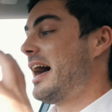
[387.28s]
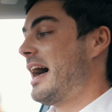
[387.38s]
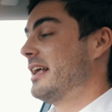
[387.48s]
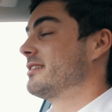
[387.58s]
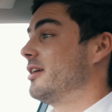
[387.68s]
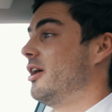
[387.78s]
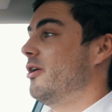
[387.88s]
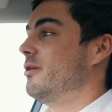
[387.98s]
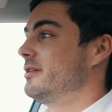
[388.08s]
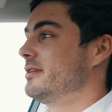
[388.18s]
as a
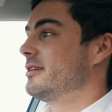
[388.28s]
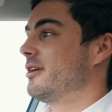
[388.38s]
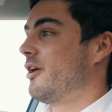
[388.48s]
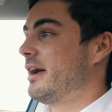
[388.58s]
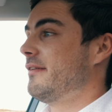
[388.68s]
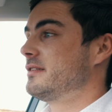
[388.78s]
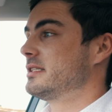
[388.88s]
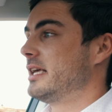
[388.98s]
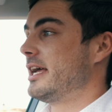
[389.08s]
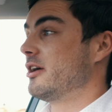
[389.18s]
whole, I have to
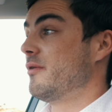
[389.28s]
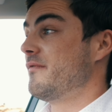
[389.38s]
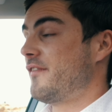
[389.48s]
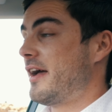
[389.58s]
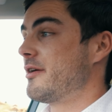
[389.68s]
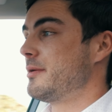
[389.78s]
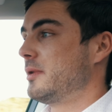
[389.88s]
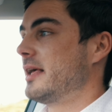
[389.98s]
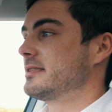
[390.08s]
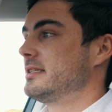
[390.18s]
say, I'm very
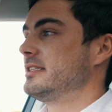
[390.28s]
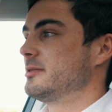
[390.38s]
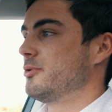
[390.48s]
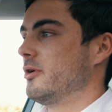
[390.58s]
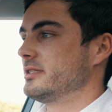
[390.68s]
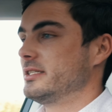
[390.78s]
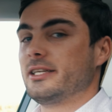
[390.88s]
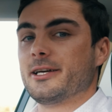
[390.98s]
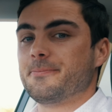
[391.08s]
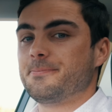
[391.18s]
pleasantly surprised
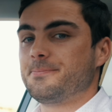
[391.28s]
in here.